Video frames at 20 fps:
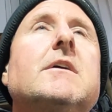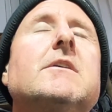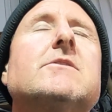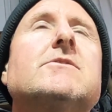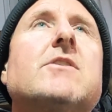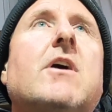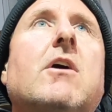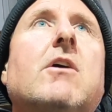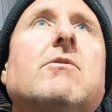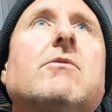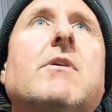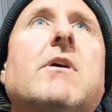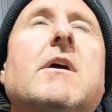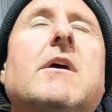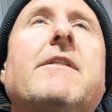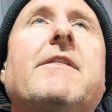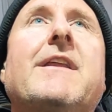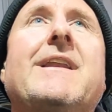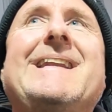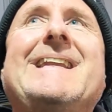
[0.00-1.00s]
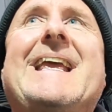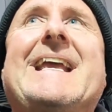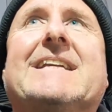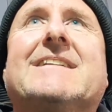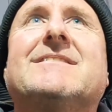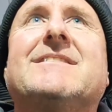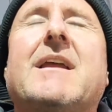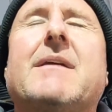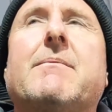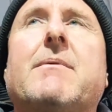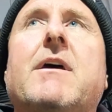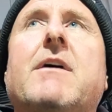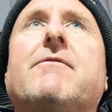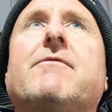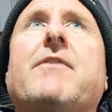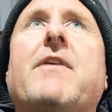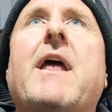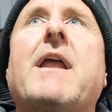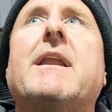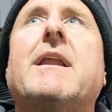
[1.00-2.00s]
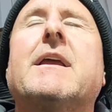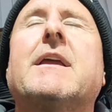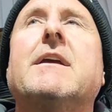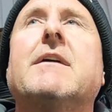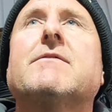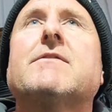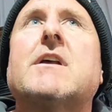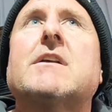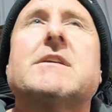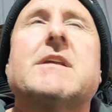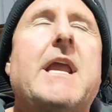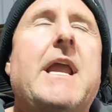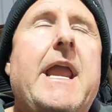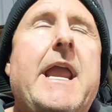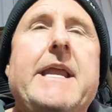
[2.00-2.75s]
So the next step, if that gives us